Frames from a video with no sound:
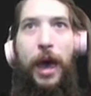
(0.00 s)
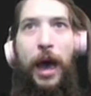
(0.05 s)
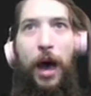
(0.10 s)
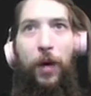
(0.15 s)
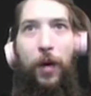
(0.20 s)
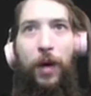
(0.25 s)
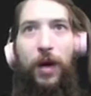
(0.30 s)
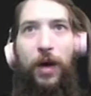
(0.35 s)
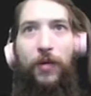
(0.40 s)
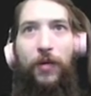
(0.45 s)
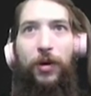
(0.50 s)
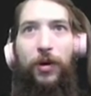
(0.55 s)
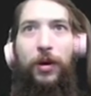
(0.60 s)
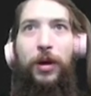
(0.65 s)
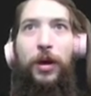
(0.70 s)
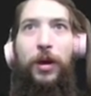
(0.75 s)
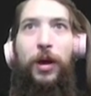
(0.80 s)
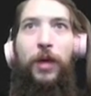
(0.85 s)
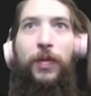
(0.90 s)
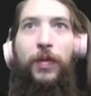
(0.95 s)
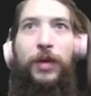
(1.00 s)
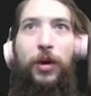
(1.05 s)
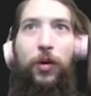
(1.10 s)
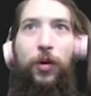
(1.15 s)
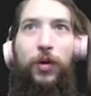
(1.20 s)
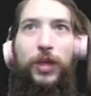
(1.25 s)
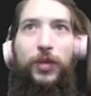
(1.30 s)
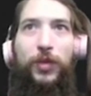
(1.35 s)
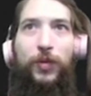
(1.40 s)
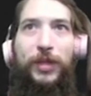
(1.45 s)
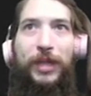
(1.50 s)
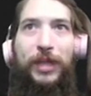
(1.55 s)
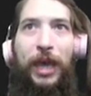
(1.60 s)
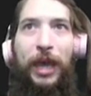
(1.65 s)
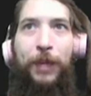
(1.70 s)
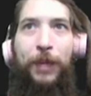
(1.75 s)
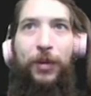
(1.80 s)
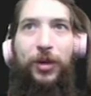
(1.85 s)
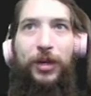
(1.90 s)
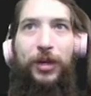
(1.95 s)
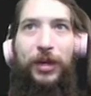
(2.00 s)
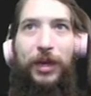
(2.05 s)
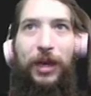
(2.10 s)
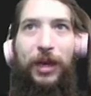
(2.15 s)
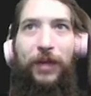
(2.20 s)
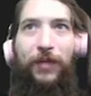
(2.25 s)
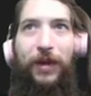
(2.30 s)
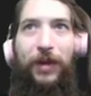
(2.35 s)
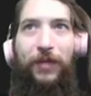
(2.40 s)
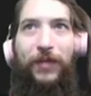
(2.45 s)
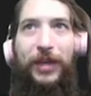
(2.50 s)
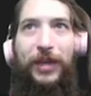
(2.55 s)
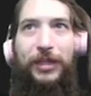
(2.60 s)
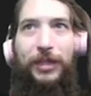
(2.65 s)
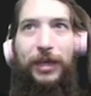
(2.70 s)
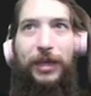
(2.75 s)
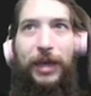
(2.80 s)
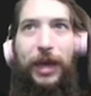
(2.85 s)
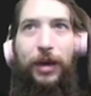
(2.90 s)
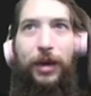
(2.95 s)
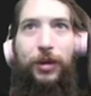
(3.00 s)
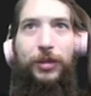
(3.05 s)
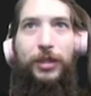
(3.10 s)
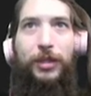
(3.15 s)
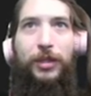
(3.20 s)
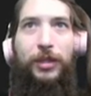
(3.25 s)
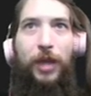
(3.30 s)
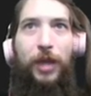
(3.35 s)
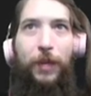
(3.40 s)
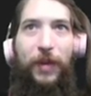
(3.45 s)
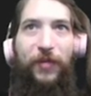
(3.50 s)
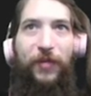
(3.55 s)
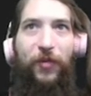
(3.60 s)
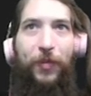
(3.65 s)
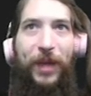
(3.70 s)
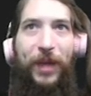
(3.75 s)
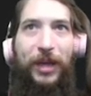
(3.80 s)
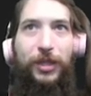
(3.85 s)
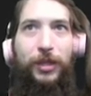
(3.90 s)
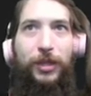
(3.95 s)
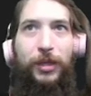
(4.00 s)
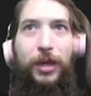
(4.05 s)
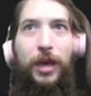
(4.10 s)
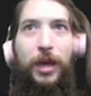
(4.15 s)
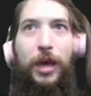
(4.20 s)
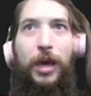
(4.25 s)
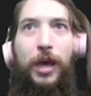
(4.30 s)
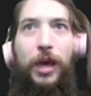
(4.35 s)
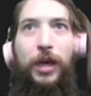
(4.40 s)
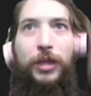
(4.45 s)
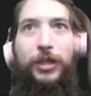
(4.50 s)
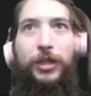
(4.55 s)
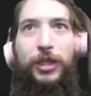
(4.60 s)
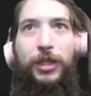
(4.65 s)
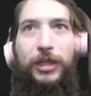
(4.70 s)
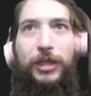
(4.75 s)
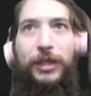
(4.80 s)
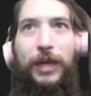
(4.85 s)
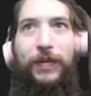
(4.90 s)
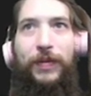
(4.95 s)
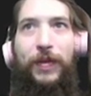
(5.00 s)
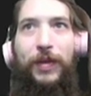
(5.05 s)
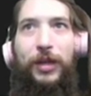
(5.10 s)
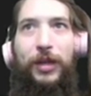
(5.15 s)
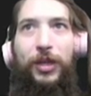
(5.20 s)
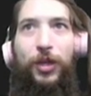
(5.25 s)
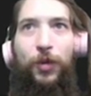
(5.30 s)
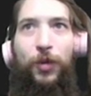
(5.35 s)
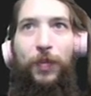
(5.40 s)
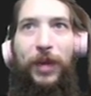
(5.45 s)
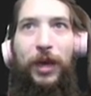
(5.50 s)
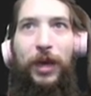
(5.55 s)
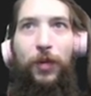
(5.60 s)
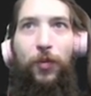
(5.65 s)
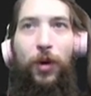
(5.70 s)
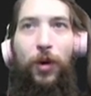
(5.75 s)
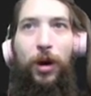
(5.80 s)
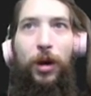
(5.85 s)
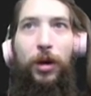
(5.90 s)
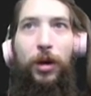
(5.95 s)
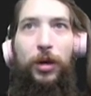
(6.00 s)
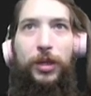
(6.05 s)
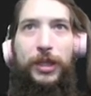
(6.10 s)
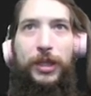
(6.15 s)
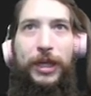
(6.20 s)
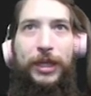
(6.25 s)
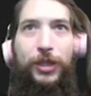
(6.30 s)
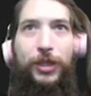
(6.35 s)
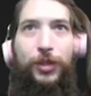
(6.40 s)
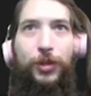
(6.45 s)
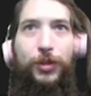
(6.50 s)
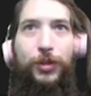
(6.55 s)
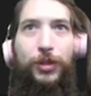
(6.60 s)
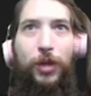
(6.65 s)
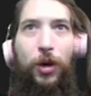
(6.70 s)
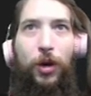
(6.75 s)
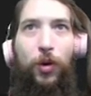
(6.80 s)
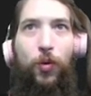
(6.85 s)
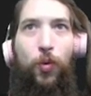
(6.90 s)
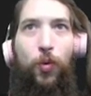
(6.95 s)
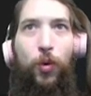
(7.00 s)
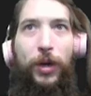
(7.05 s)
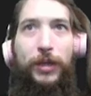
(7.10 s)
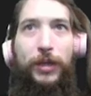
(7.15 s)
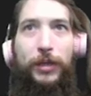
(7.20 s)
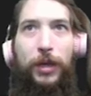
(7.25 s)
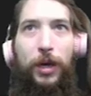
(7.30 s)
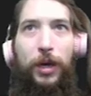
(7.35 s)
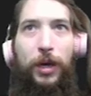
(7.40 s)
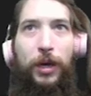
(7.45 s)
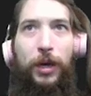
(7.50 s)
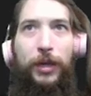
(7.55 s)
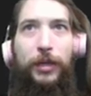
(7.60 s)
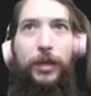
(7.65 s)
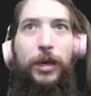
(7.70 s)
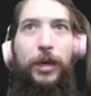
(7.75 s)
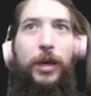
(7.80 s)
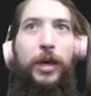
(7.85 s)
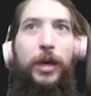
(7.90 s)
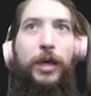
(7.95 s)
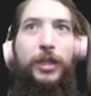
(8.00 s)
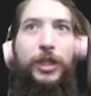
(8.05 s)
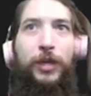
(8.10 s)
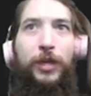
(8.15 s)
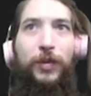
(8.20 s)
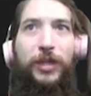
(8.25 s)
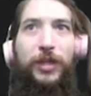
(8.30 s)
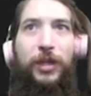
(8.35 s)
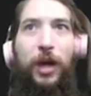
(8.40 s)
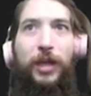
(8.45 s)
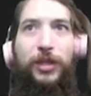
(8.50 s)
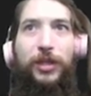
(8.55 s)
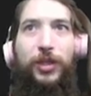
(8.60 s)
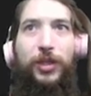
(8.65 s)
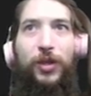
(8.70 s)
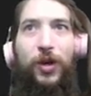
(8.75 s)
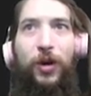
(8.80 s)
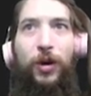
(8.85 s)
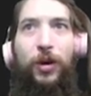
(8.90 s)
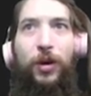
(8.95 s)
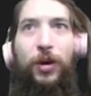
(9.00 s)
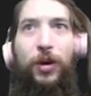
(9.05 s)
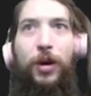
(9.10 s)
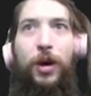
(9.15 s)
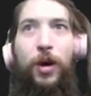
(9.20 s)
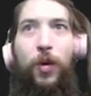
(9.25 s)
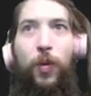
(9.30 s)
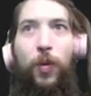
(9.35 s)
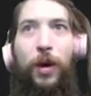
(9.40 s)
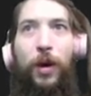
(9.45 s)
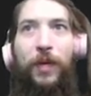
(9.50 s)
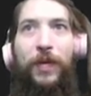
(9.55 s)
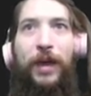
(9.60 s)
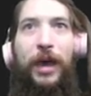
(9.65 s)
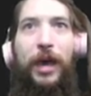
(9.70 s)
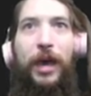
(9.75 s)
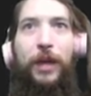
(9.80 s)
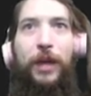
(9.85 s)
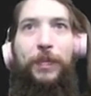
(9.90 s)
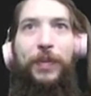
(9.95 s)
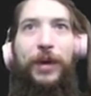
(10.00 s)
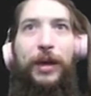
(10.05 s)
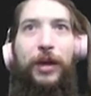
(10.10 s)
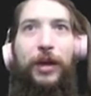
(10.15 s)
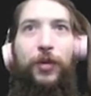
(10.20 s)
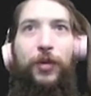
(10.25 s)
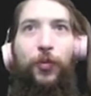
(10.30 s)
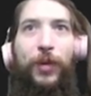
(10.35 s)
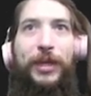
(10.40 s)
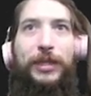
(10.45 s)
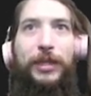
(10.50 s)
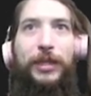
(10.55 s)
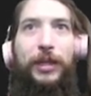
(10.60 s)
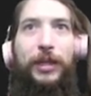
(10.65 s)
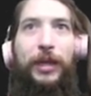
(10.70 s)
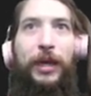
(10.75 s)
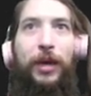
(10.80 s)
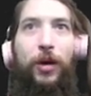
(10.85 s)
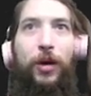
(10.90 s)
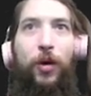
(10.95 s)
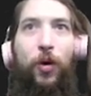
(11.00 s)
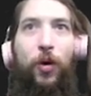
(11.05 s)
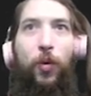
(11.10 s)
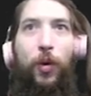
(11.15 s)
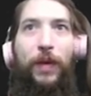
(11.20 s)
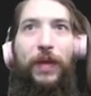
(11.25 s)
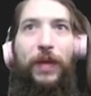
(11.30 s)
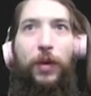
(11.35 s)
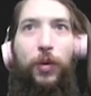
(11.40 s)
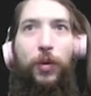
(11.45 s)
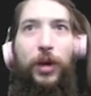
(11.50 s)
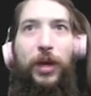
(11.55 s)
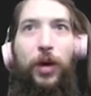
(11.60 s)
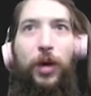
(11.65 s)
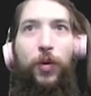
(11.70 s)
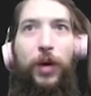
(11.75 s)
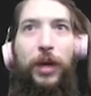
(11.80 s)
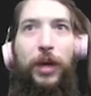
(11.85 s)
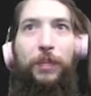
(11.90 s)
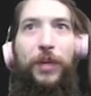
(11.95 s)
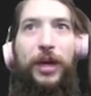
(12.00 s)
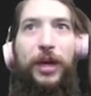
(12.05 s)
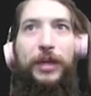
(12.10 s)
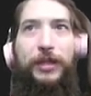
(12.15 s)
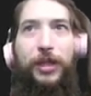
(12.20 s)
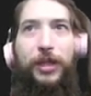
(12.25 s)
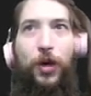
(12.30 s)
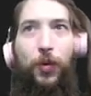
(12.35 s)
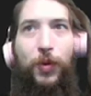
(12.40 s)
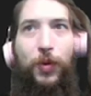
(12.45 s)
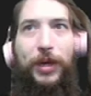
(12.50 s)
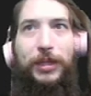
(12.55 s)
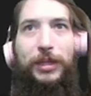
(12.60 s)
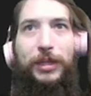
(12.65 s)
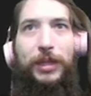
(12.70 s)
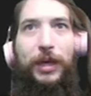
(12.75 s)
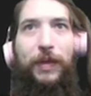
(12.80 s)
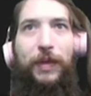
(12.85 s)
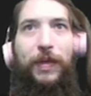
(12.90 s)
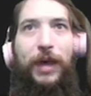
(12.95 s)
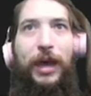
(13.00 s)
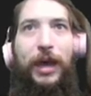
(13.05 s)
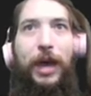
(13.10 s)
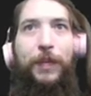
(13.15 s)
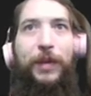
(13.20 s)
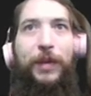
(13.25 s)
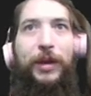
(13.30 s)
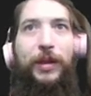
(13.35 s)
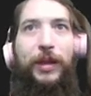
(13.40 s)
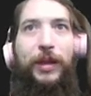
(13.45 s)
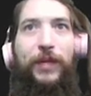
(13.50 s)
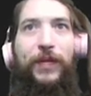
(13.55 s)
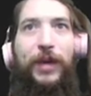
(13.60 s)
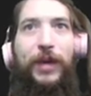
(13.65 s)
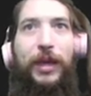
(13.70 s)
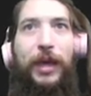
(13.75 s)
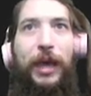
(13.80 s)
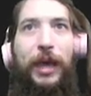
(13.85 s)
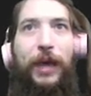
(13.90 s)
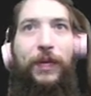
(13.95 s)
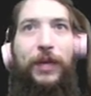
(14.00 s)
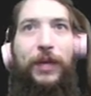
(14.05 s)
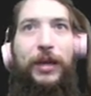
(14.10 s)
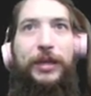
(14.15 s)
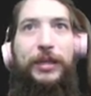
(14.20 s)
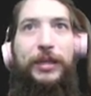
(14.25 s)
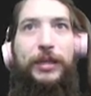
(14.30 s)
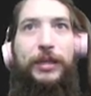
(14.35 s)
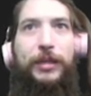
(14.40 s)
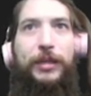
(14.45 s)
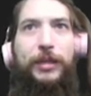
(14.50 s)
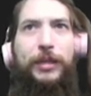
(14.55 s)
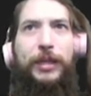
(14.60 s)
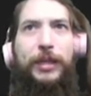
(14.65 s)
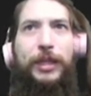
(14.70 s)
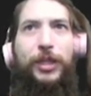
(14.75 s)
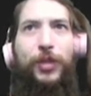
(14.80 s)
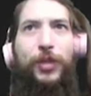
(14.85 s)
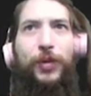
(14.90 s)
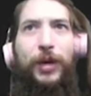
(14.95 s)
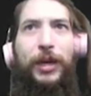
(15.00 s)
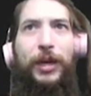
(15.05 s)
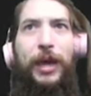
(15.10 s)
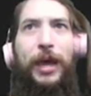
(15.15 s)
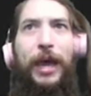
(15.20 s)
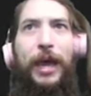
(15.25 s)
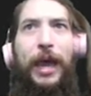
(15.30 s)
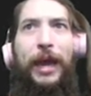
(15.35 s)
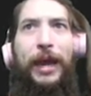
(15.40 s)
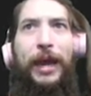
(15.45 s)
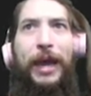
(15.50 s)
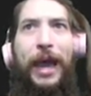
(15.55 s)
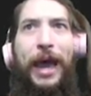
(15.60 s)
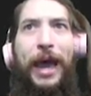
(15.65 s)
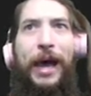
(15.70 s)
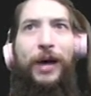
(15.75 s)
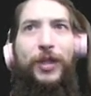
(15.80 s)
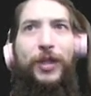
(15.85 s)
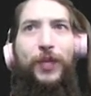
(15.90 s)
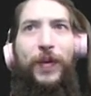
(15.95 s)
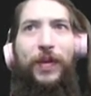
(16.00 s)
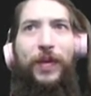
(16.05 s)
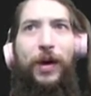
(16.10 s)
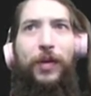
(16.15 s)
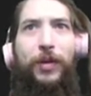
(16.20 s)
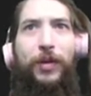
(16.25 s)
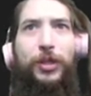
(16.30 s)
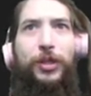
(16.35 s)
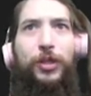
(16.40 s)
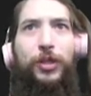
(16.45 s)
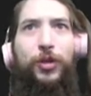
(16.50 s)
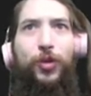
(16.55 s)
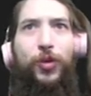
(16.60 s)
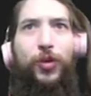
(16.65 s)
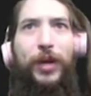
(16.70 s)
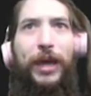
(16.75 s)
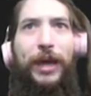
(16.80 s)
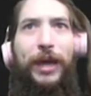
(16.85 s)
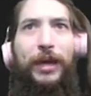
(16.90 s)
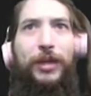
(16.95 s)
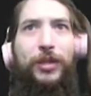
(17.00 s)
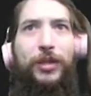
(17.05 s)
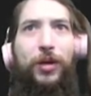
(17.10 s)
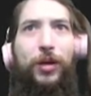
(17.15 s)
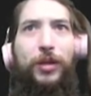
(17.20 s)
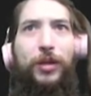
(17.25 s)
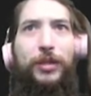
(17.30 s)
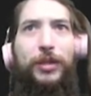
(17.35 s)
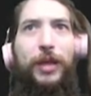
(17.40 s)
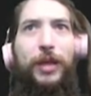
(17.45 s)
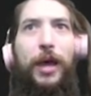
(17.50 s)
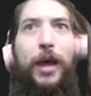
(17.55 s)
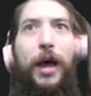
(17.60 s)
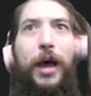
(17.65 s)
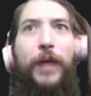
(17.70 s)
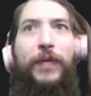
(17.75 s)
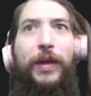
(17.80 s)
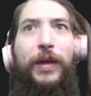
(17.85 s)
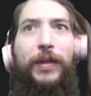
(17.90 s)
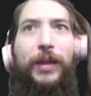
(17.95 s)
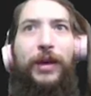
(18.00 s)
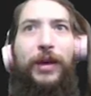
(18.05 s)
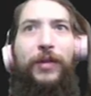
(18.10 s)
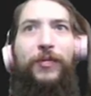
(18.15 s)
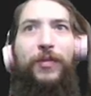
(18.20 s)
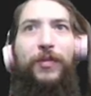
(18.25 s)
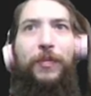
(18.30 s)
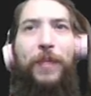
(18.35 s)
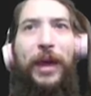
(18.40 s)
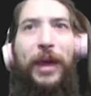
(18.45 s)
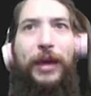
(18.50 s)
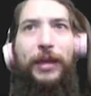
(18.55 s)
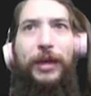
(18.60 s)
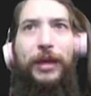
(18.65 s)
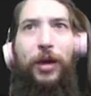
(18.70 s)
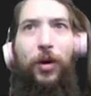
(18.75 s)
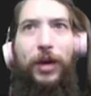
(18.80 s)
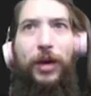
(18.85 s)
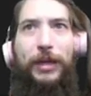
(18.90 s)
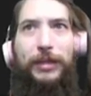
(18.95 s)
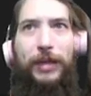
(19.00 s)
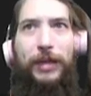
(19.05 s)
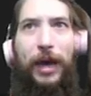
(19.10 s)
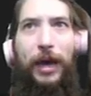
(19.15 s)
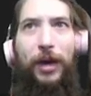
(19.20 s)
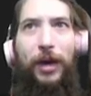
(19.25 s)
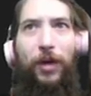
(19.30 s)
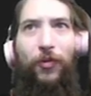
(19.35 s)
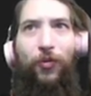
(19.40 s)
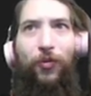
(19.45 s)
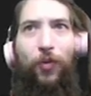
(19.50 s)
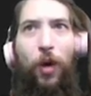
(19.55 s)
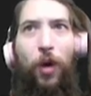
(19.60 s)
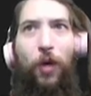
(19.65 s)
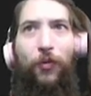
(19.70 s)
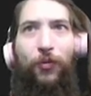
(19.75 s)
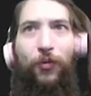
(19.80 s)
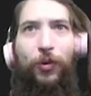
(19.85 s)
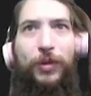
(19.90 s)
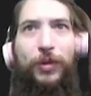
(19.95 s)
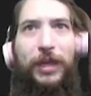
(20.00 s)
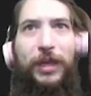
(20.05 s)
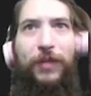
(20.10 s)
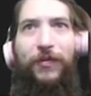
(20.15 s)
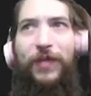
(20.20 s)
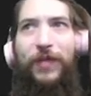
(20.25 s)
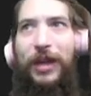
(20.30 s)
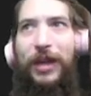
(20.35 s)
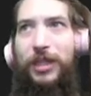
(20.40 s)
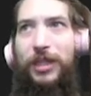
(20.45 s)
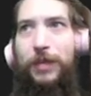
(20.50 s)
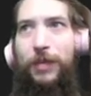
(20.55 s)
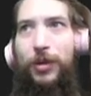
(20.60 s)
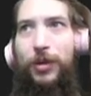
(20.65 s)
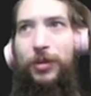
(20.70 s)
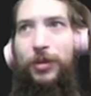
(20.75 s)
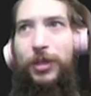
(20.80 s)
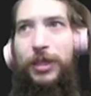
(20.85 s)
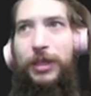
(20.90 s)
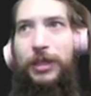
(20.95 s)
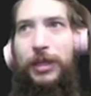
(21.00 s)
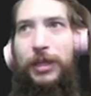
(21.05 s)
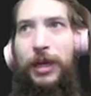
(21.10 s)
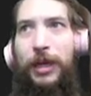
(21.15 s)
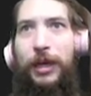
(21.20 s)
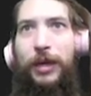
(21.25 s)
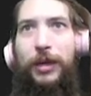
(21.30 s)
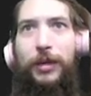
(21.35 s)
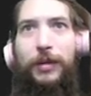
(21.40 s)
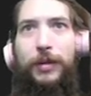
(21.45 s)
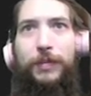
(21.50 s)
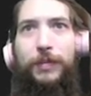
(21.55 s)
However, the oldest was able to give investigators some information. She said that the 2 men were her teachers, according to Hunt. She was not sure where they had been recently or where they were going, but until recently they had been living in the district in a house with other children and adults. They lived mainly on a diet of raw fruits and vegetables, she said.